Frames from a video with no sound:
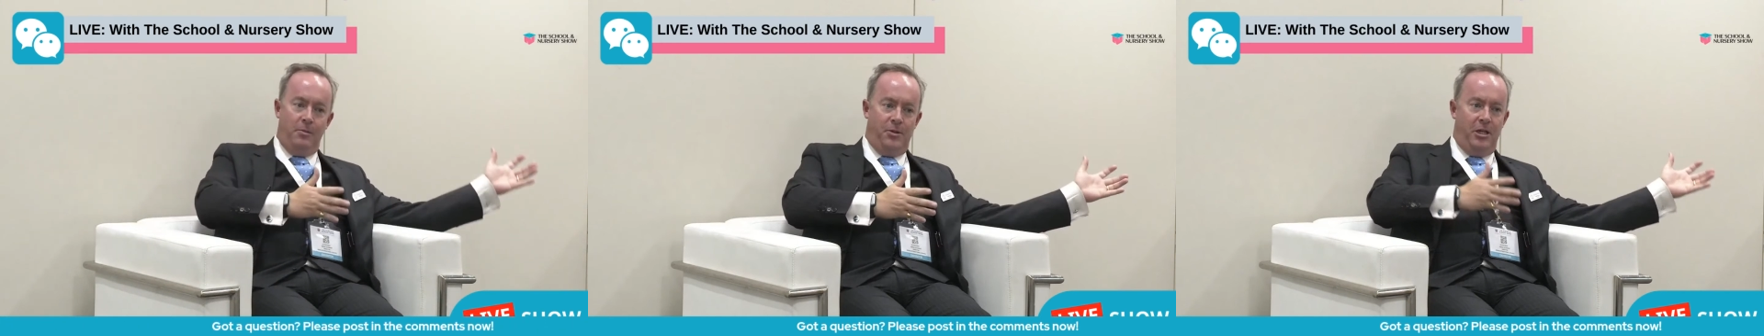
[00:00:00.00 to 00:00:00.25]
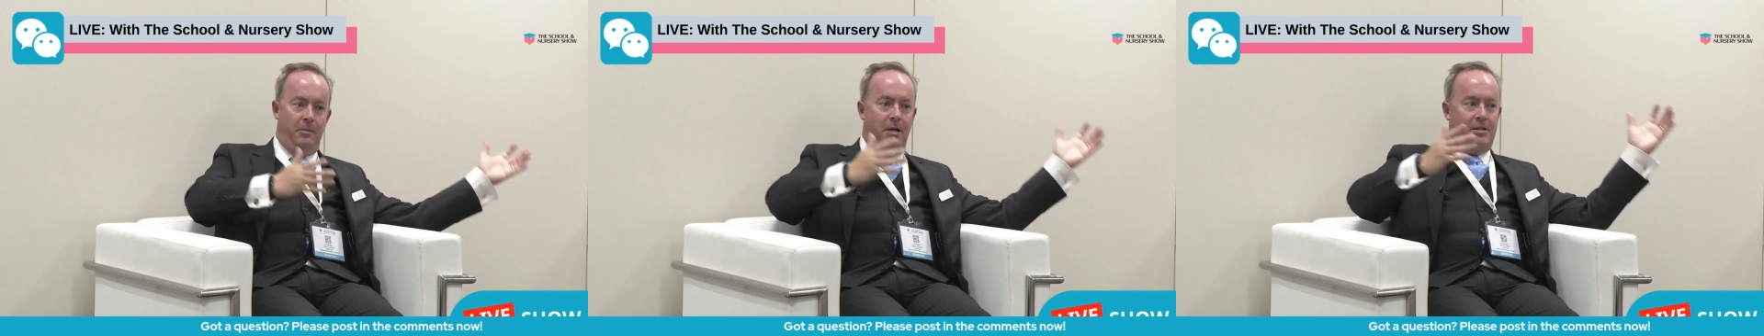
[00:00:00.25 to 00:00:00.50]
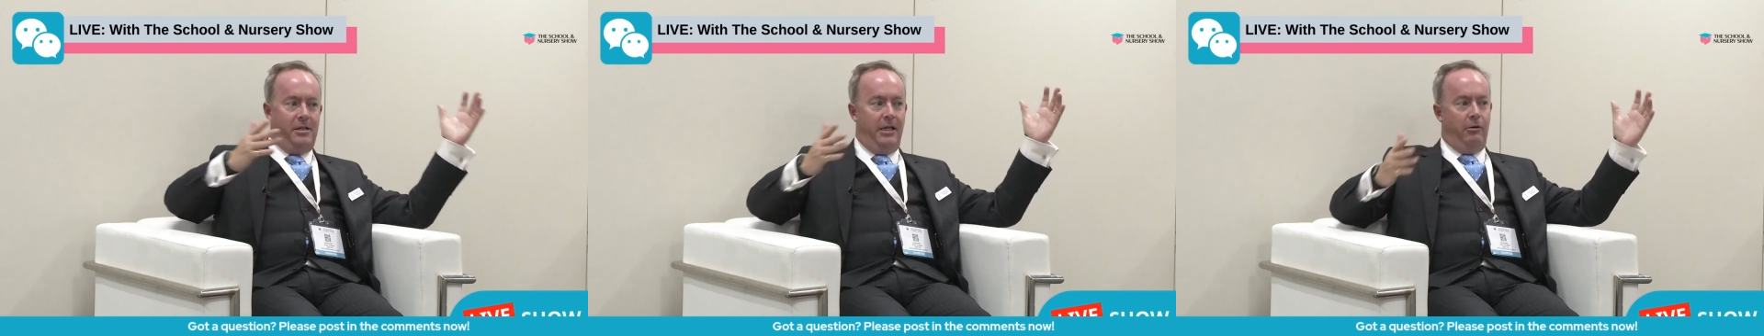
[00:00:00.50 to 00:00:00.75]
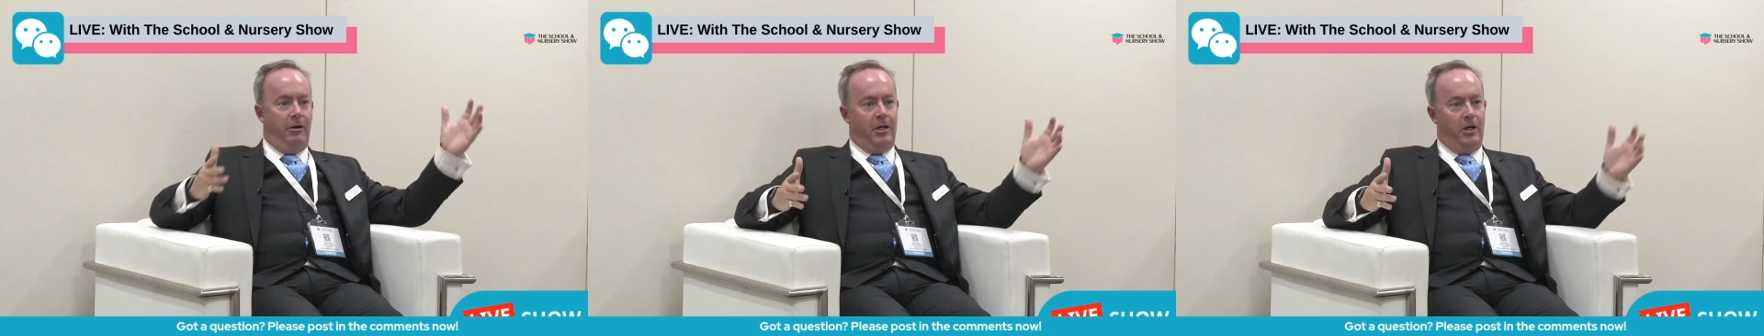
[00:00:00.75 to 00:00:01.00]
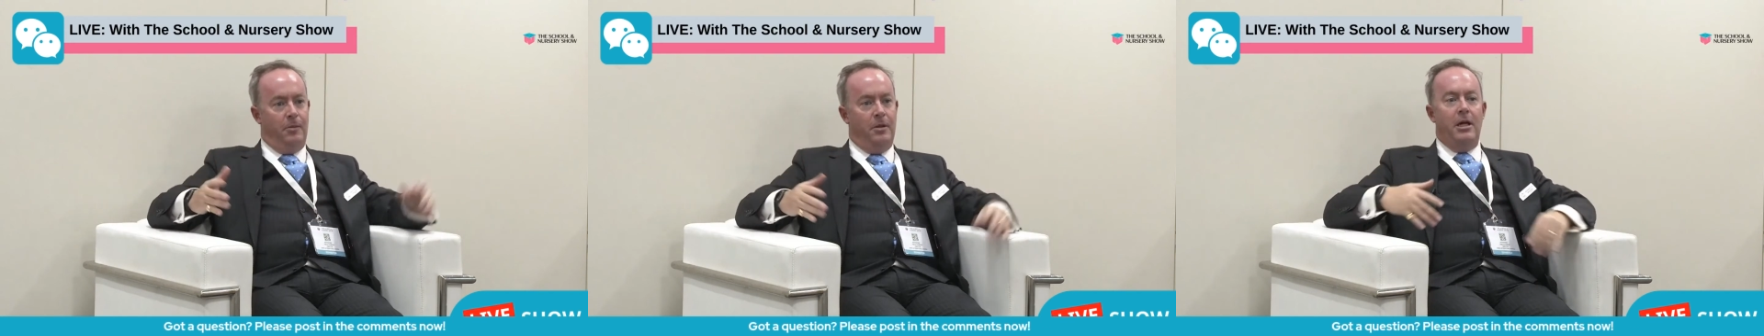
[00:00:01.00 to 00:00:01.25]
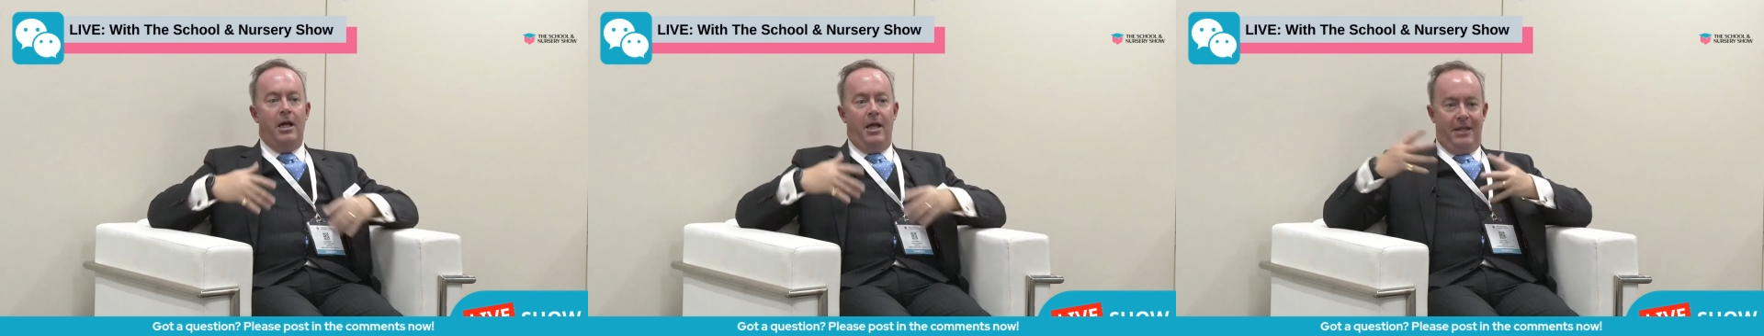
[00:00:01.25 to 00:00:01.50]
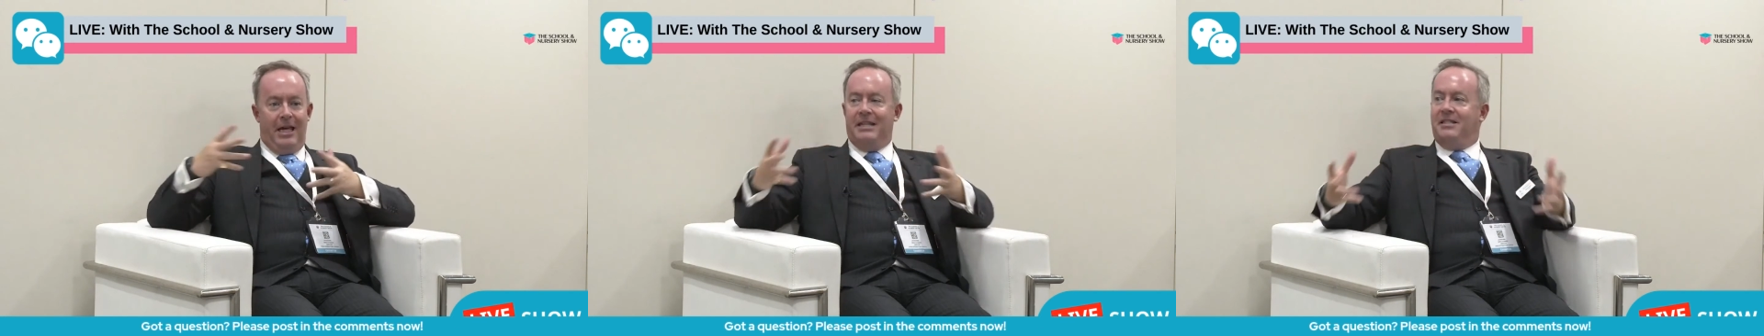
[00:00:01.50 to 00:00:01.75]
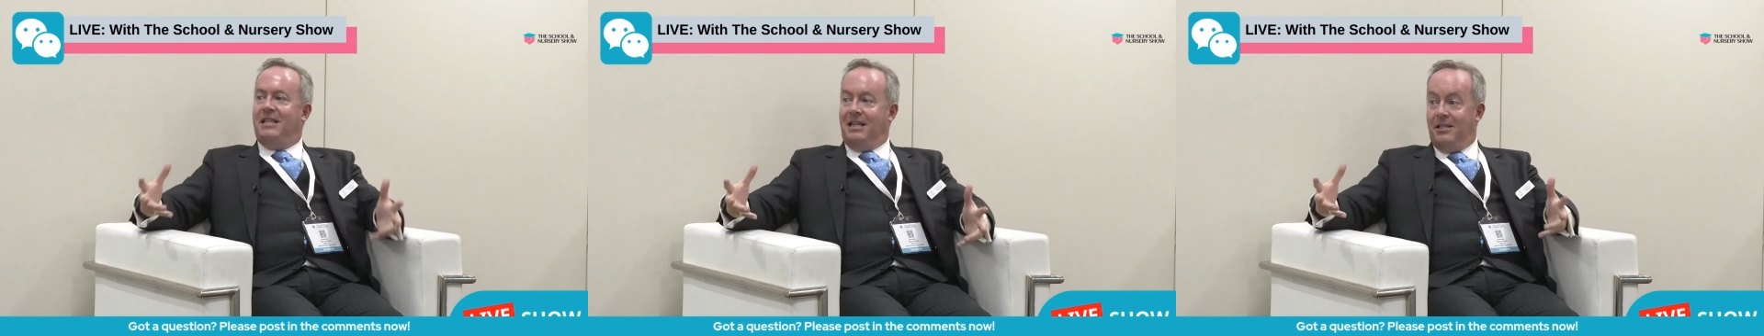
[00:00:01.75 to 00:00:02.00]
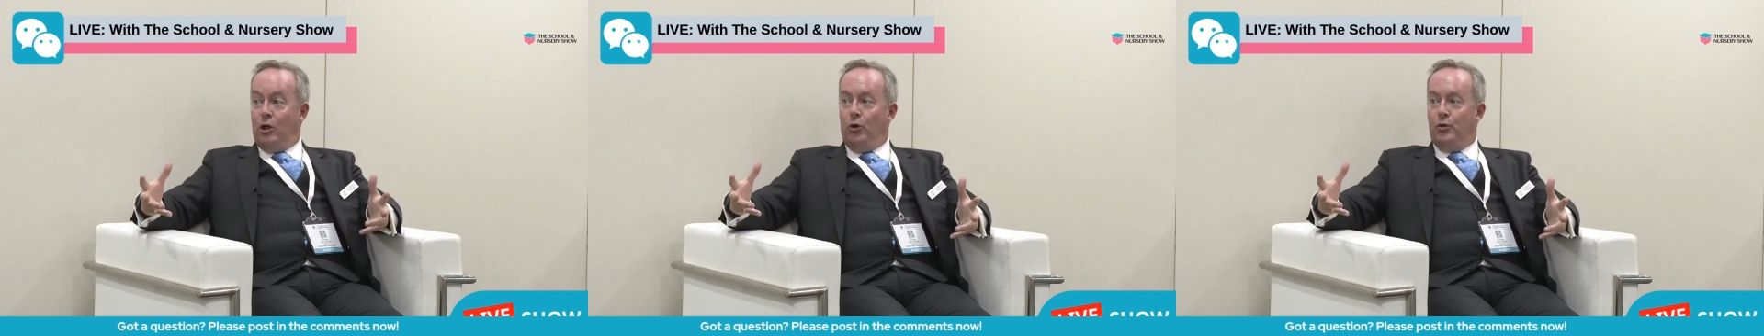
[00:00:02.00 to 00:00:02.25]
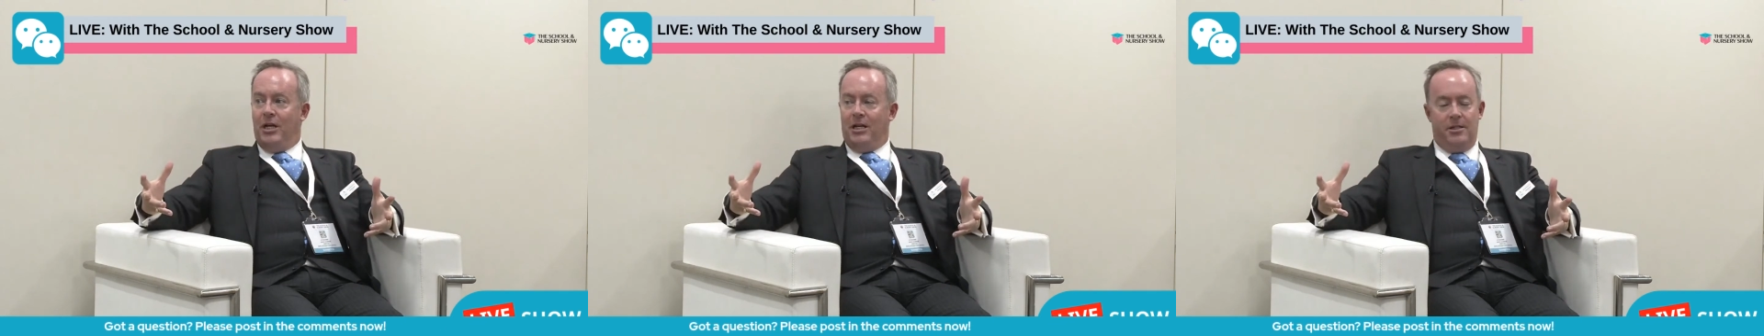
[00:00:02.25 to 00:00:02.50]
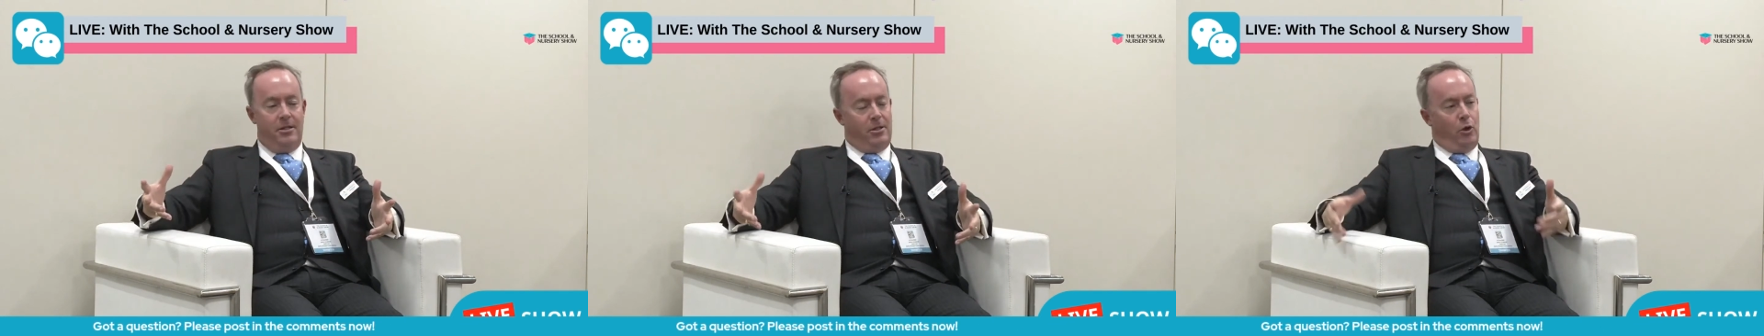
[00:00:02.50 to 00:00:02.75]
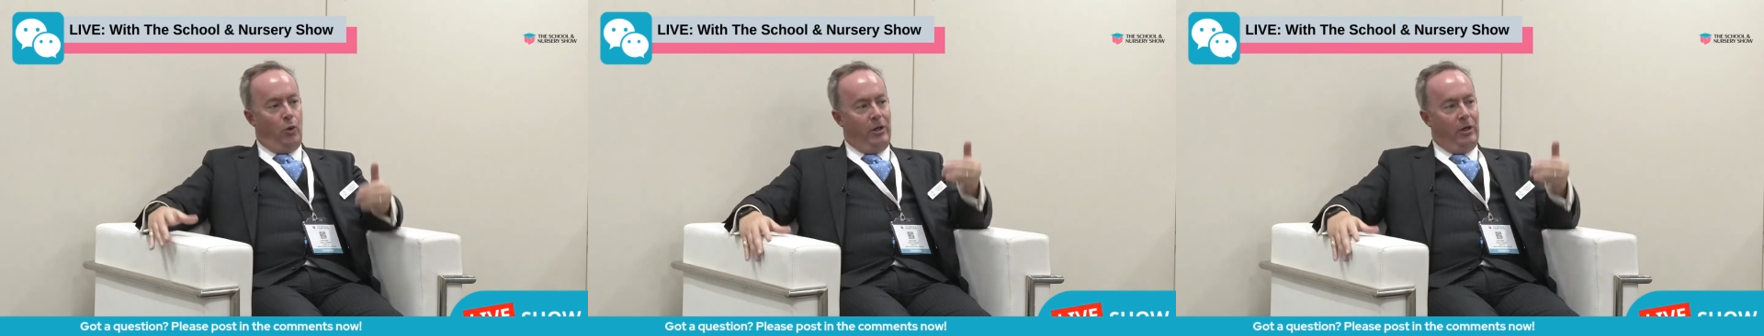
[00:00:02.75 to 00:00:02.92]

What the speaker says: CBSE curriculum, that it sets the context of the school.